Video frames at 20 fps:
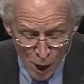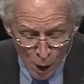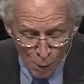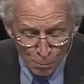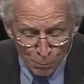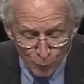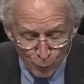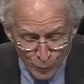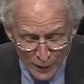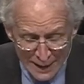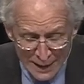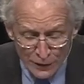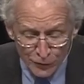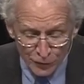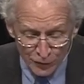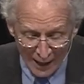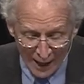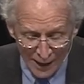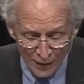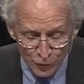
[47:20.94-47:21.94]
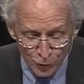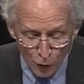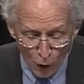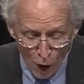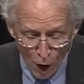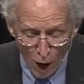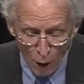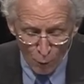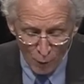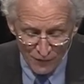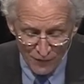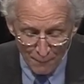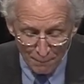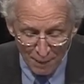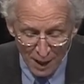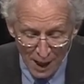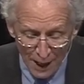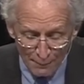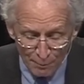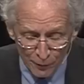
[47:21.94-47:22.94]
preached and taught what the
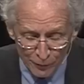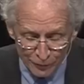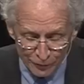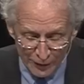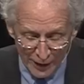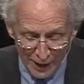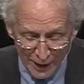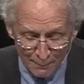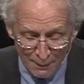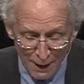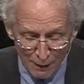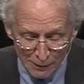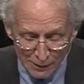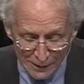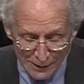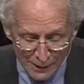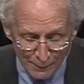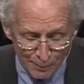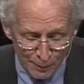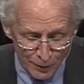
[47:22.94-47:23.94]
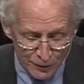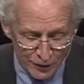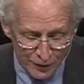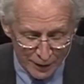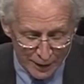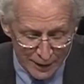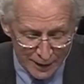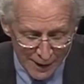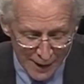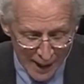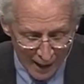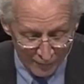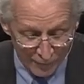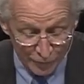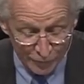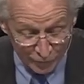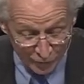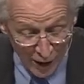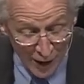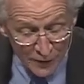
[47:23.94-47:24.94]
Bible said about liberty and the
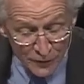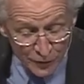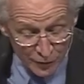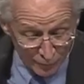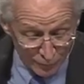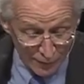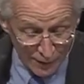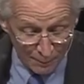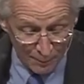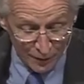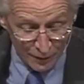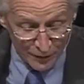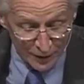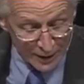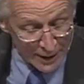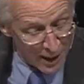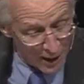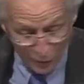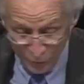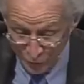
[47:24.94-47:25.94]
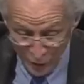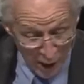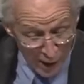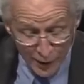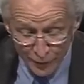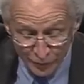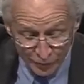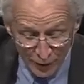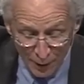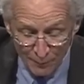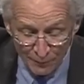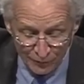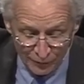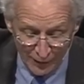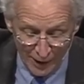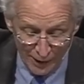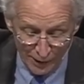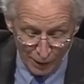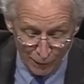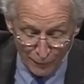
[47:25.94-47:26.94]
sons of liberty, not a
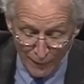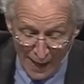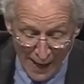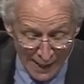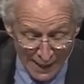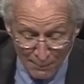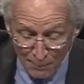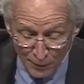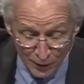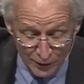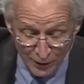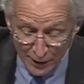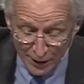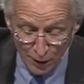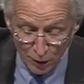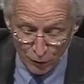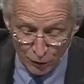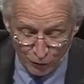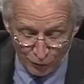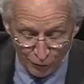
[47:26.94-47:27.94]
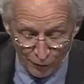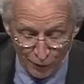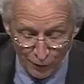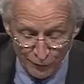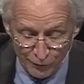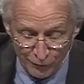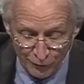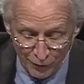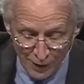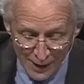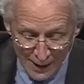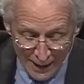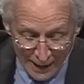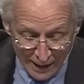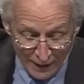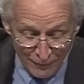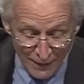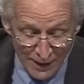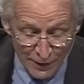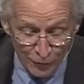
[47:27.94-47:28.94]
subset of any particular church,
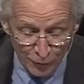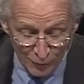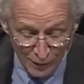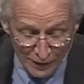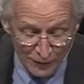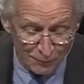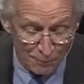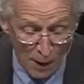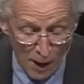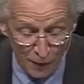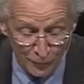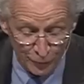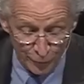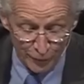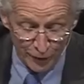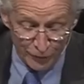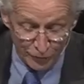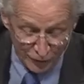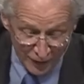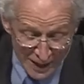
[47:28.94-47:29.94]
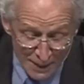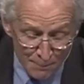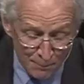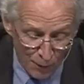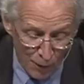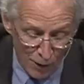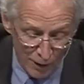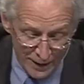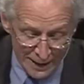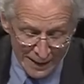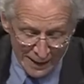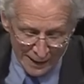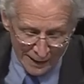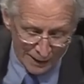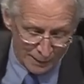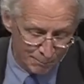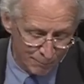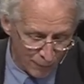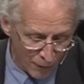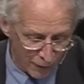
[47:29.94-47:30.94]
eventually sponsored a tea party
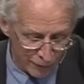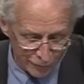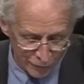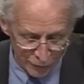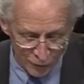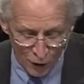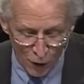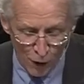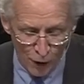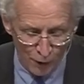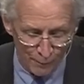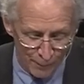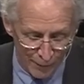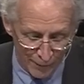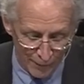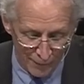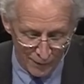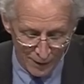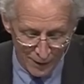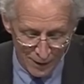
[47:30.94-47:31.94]
in Boston Harbor.